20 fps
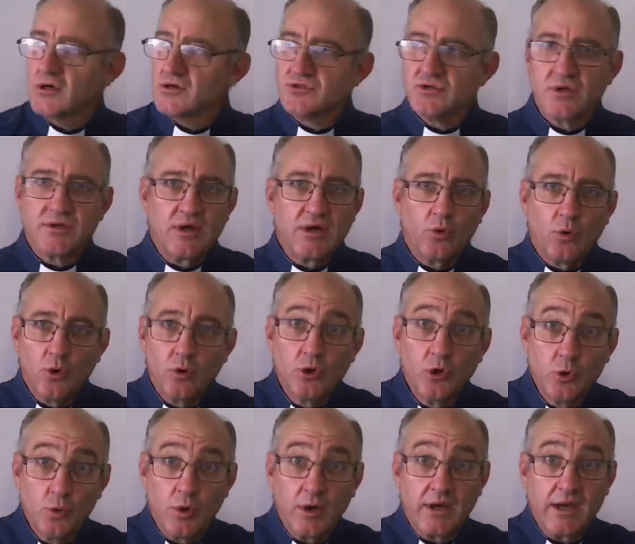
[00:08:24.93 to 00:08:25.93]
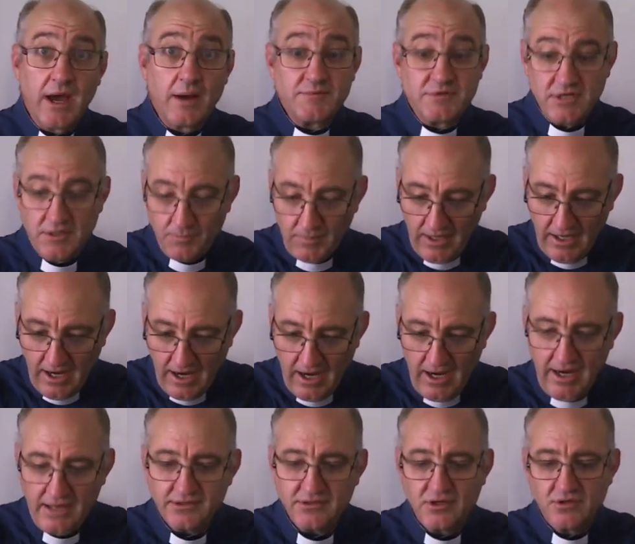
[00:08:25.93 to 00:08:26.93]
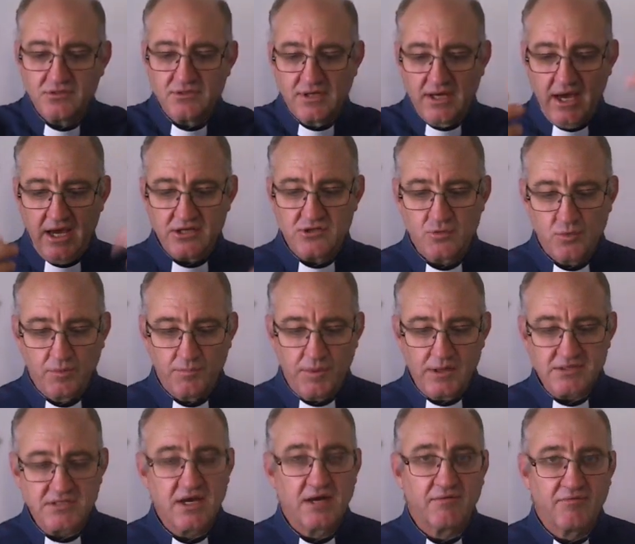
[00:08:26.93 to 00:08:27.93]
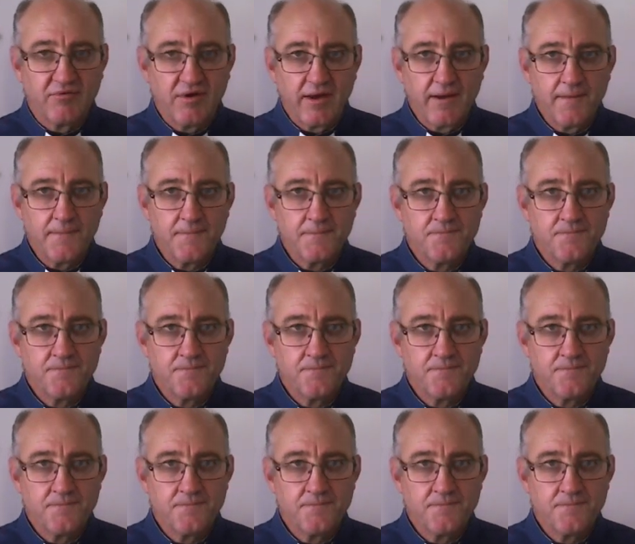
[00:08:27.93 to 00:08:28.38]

so that all who were captured behind those gates would be set free.